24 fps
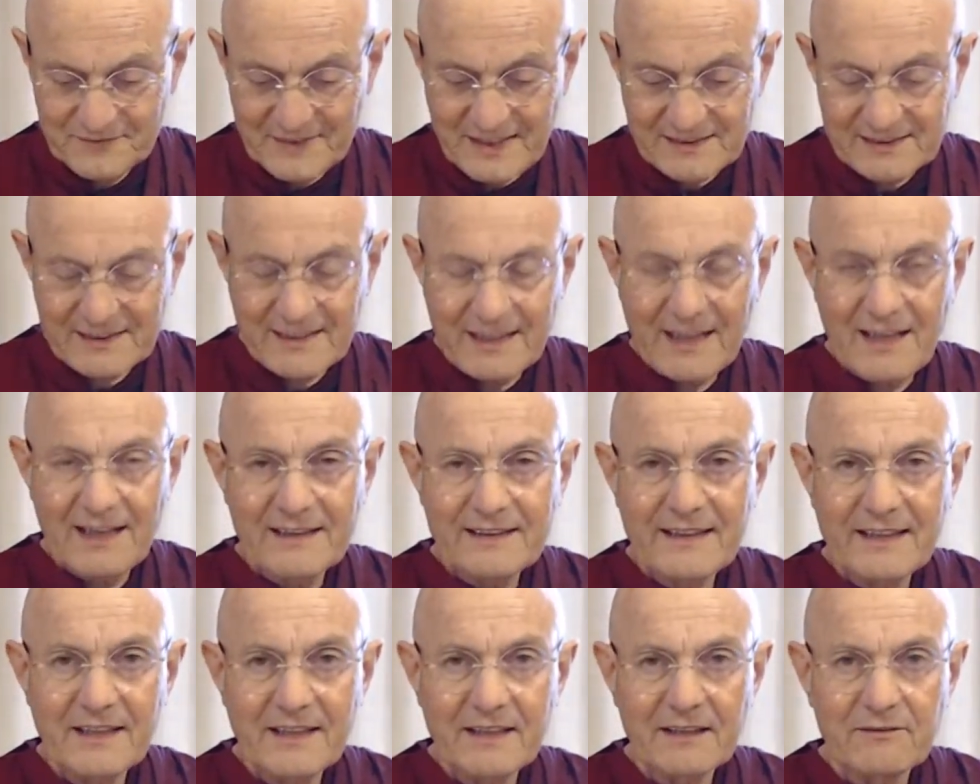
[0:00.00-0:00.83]
That's the
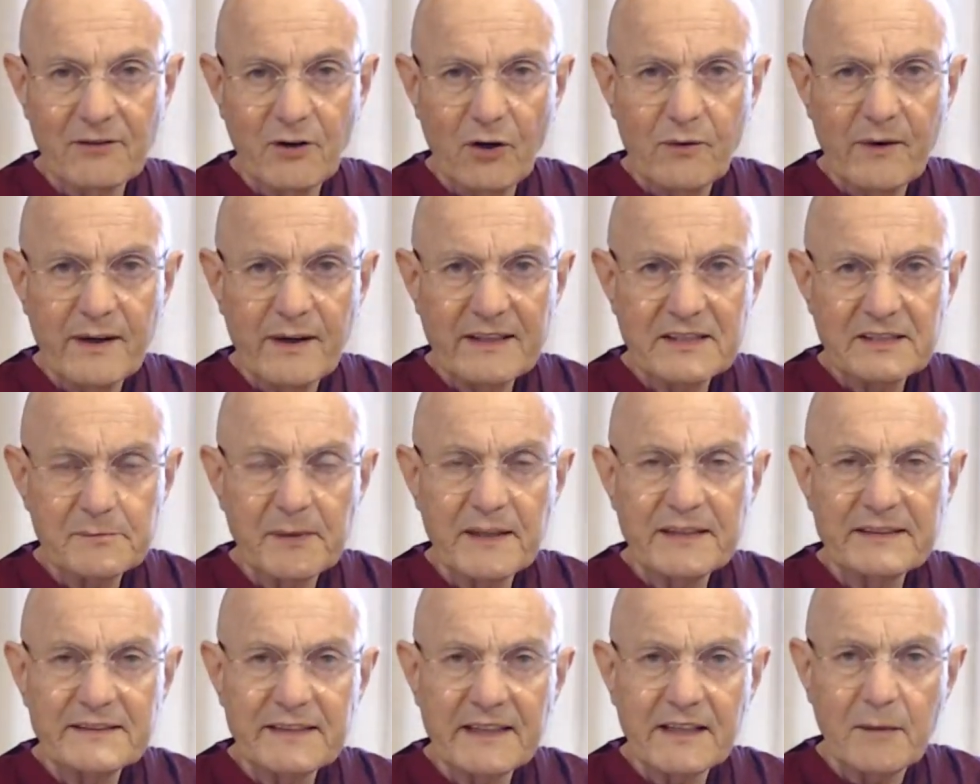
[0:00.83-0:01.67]
idea of always
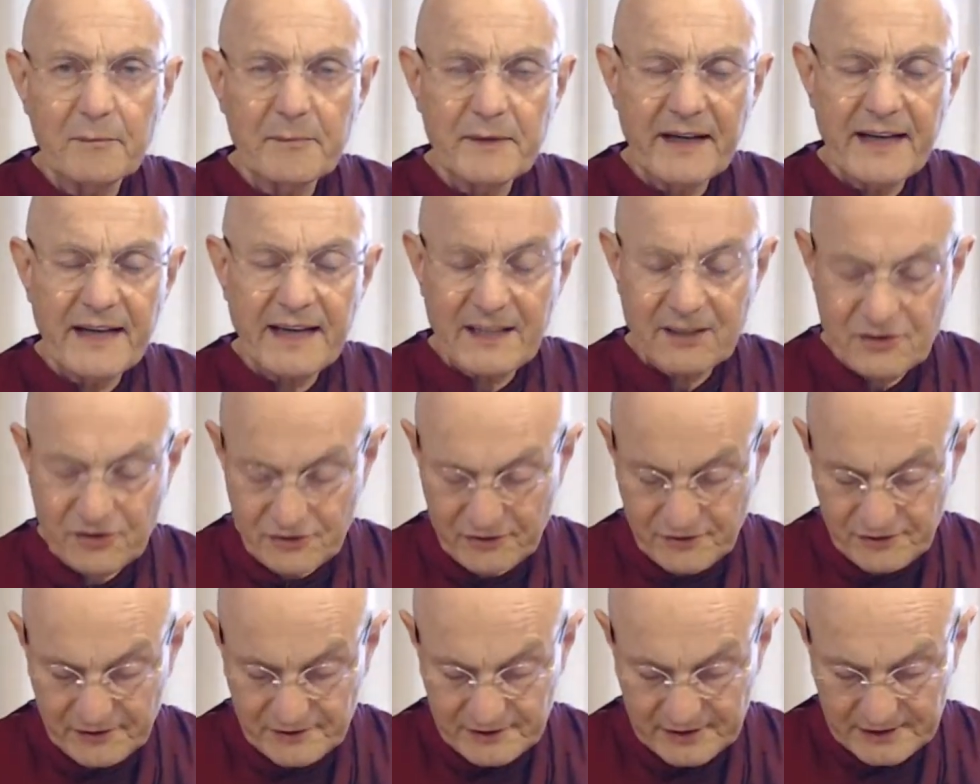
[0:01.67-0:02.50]
splitting up an
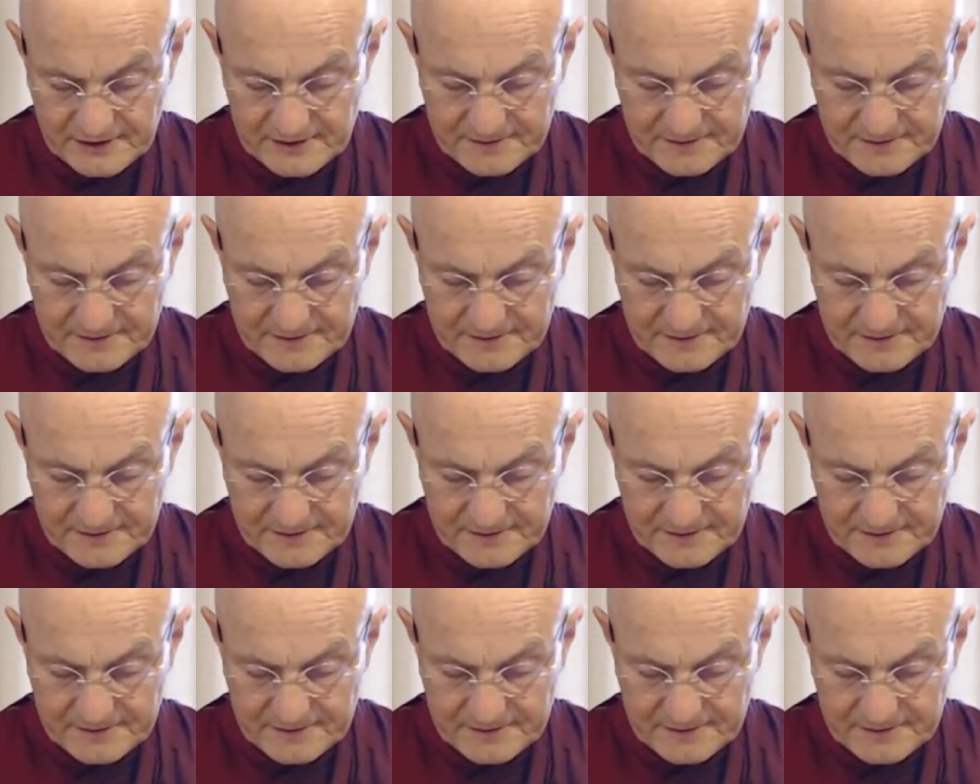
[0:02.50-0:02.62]
action.